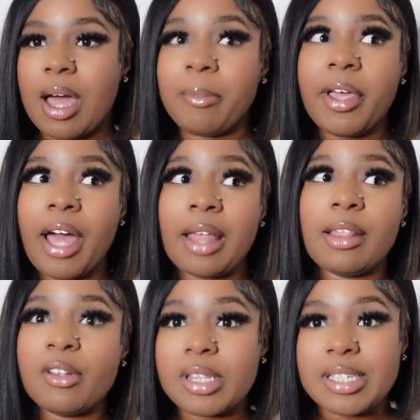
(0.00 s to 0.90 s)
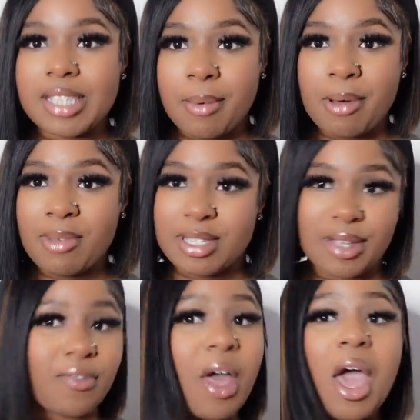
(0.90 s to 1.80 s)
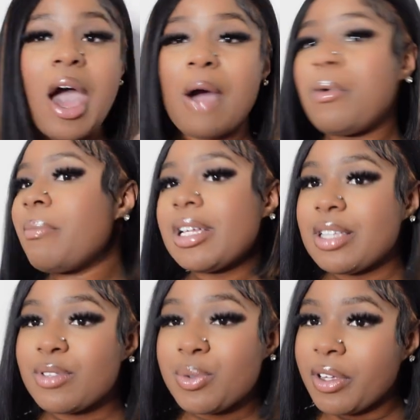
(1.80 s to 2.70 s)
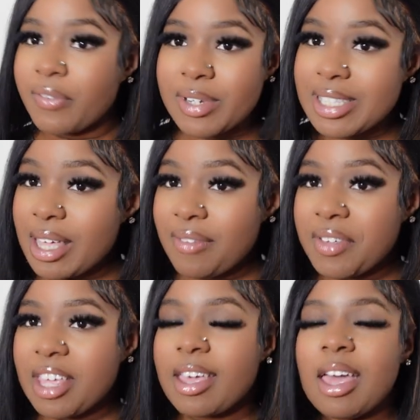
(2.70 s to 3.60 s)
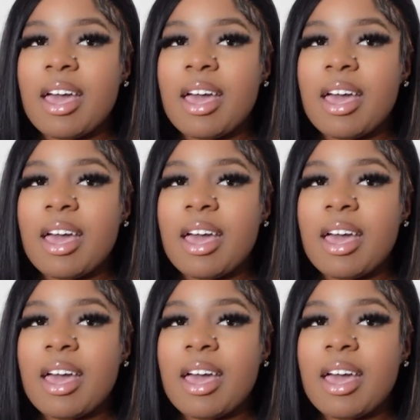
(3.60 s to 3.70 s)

I mean I literally stay by myself. i with myself 24 seven.